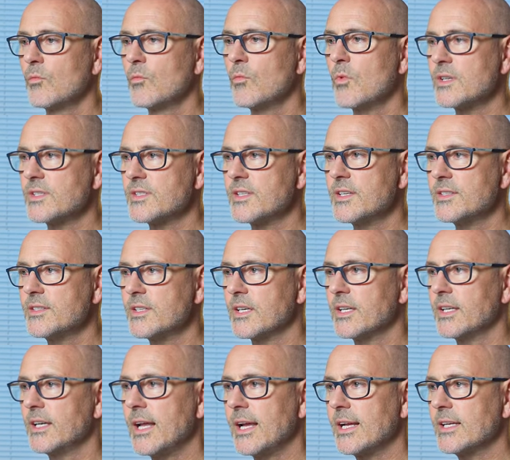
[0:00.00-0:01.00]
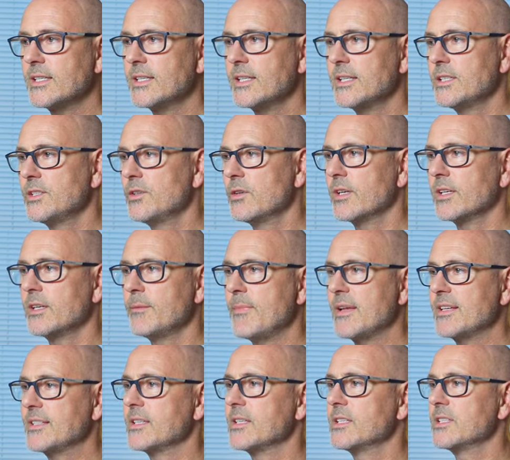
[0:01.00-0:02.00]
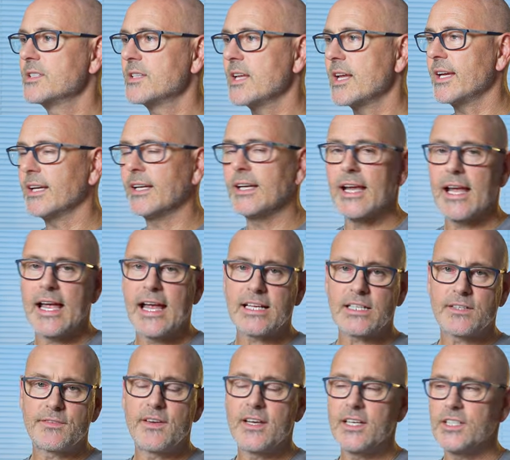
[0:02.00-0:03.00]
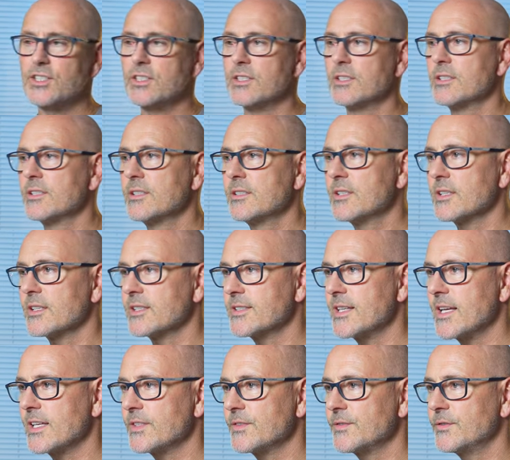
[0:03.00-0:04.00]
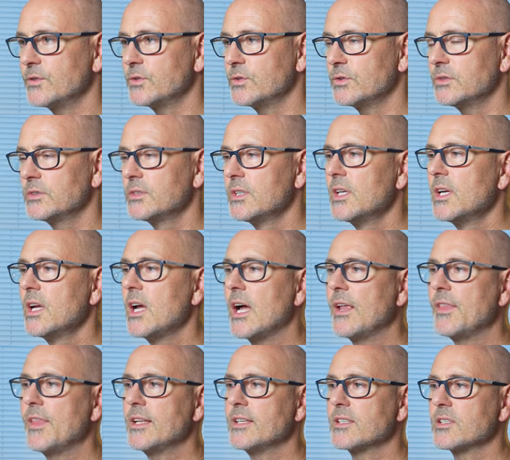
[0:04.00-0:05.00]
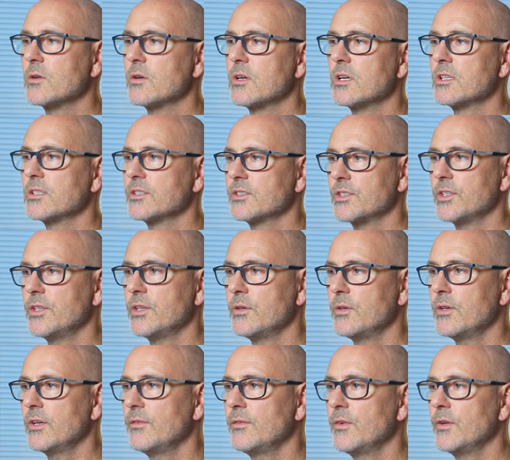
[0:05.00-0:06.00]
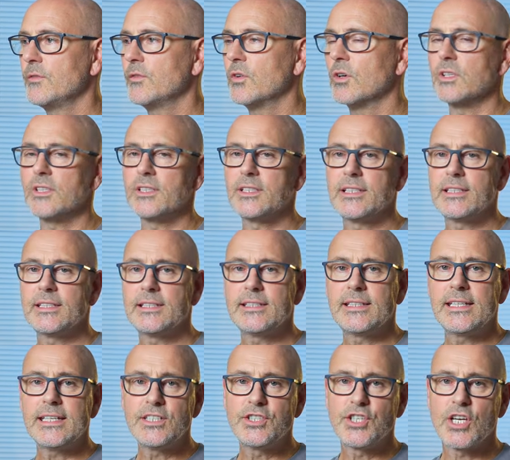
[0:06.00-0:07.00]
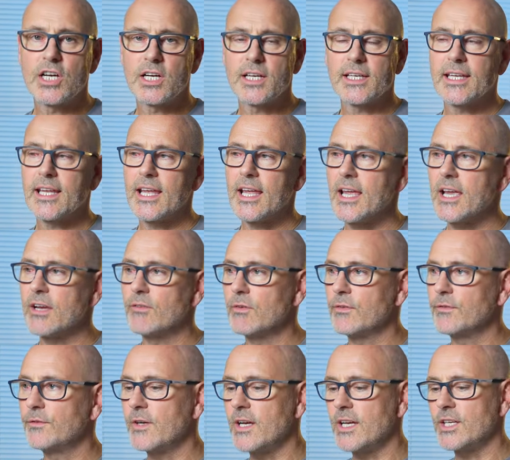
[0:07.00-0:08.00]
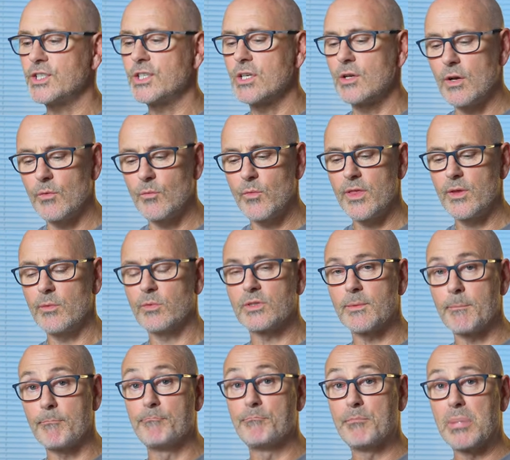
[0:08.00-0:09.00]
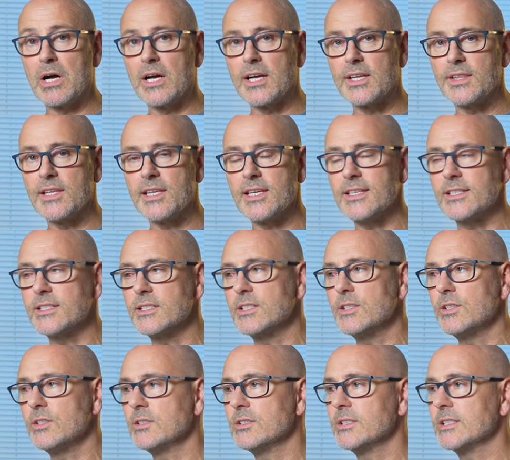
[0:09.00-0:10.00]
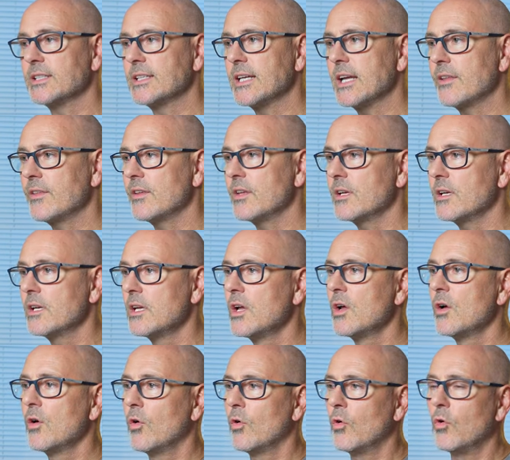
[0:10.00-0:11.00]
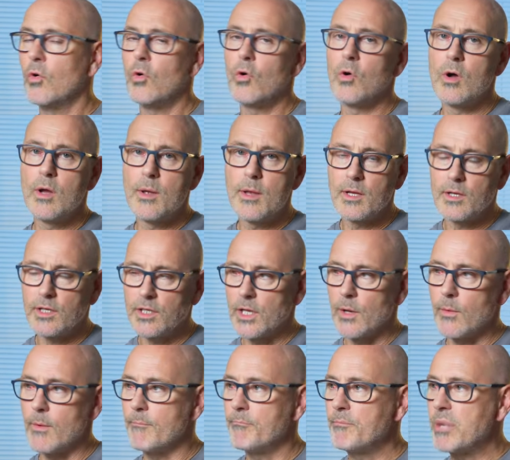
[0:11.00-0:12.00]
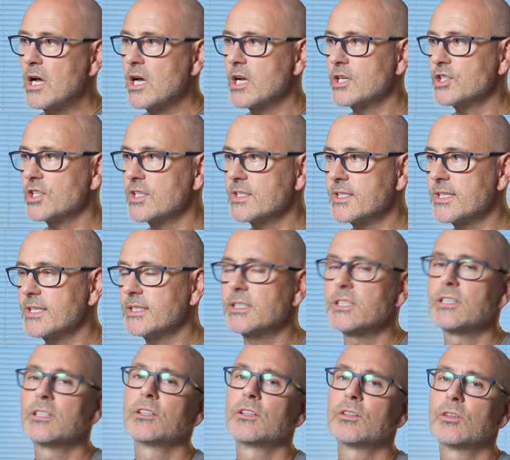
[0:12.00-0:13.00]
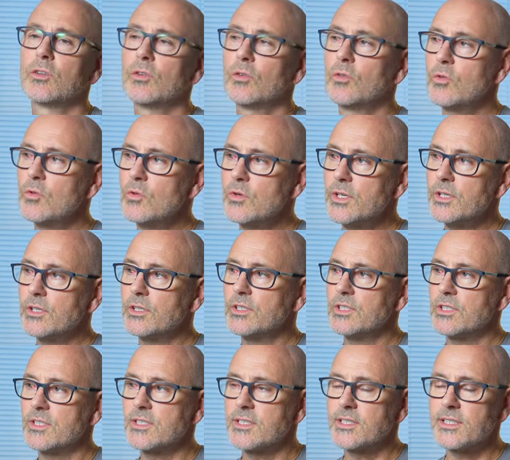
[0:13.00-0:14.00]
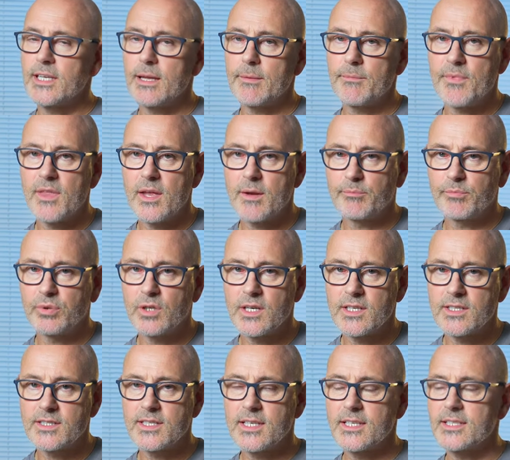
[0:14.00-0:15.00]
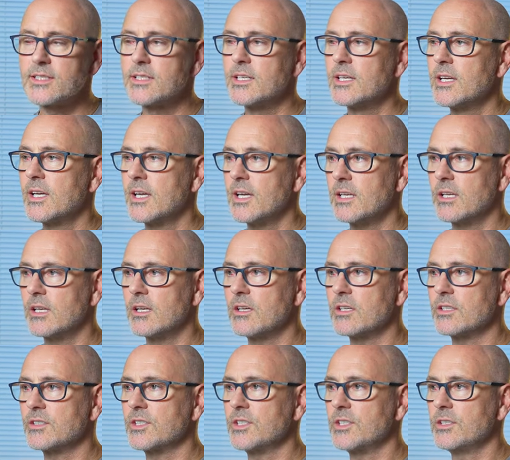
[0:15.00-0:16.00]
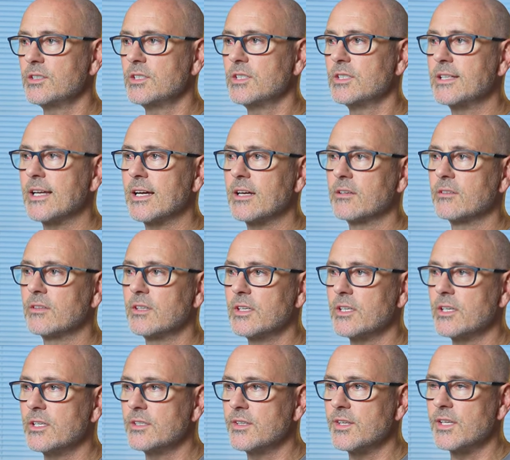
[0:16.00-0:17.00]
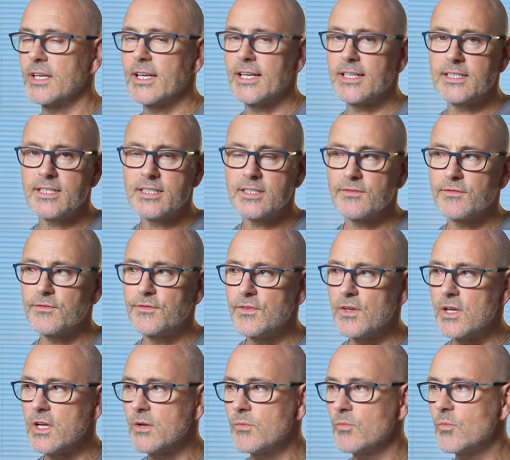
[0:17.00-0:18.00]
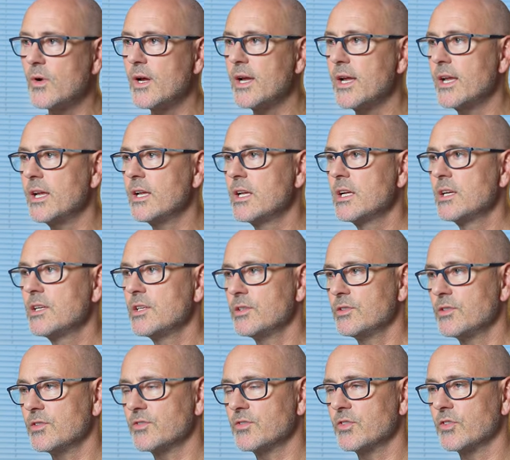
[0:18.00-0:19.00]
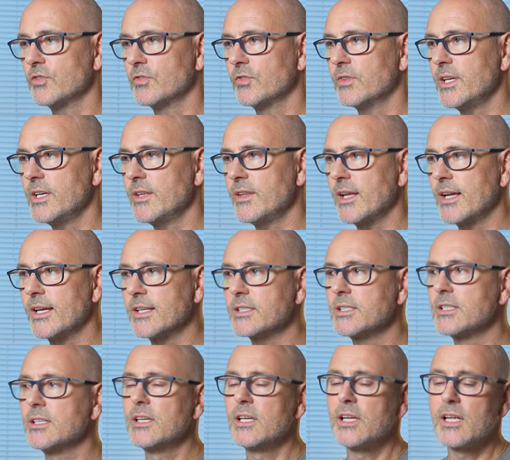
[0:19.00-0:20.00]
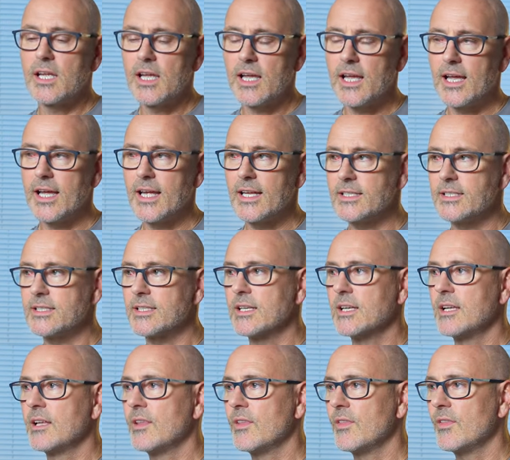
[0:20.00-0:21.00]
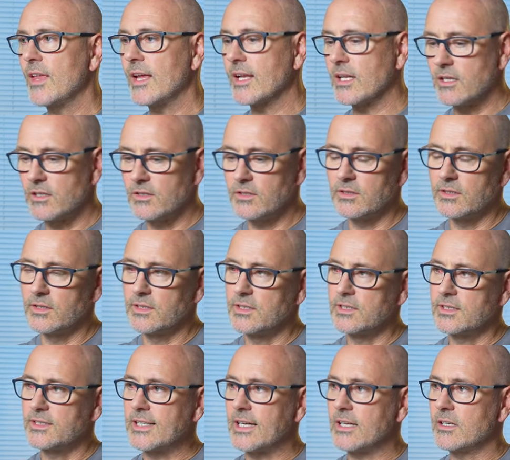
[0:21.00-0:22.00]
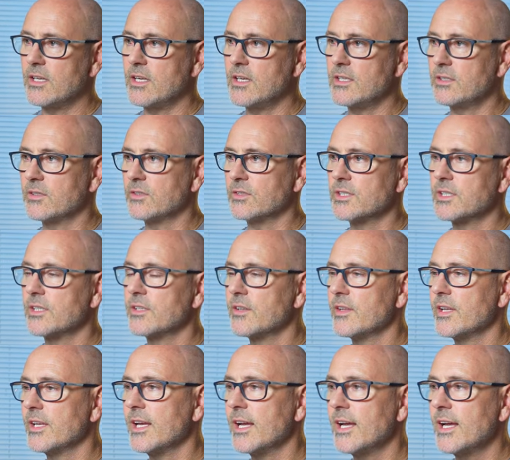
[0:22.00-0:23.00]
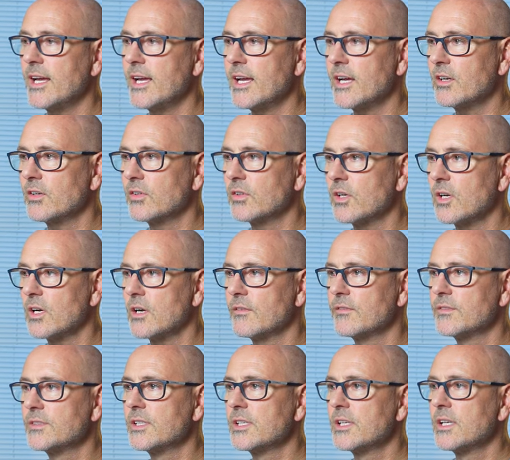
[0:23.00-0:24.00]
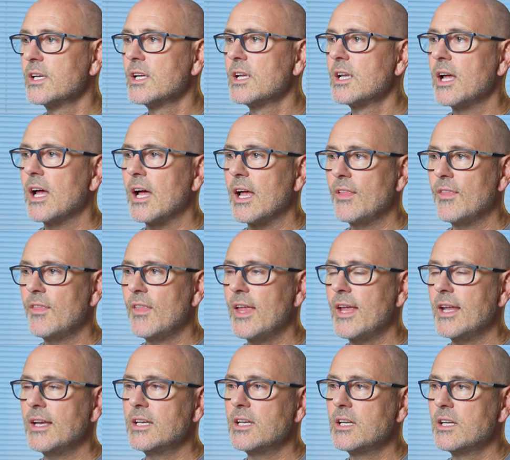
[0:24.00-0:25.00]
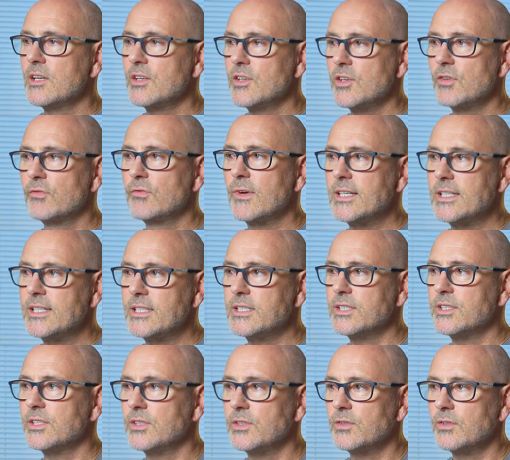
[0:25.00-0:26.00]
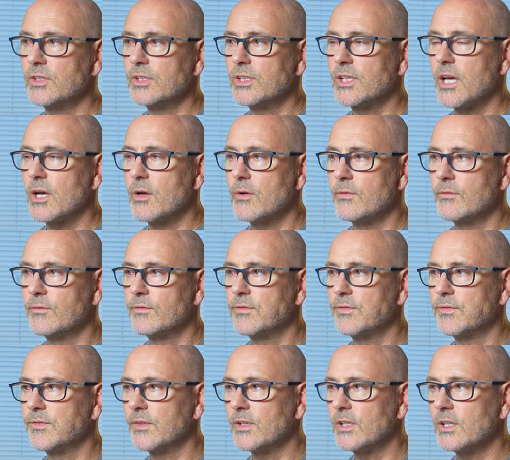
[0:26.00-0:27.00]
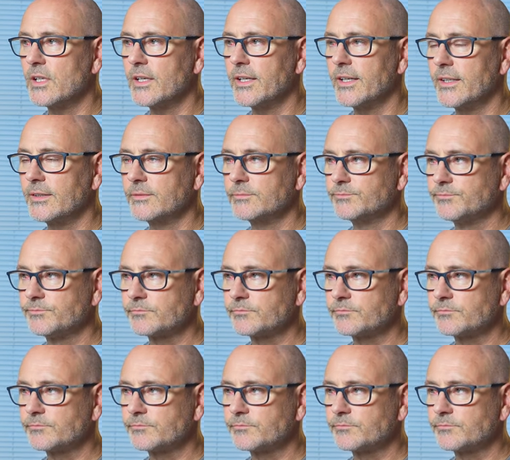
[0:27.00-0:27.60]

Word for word: Once these are connected, you'll get a message saying activation successful. And then it's gonna ask you if you've got DJI Care Refresh and whether you want to bind these two together or go and purchase it or you can just skip that process. It'll ask you to download the latest firmware, just agree that and that'll download onto the aircraft and then you're ready to go and fly.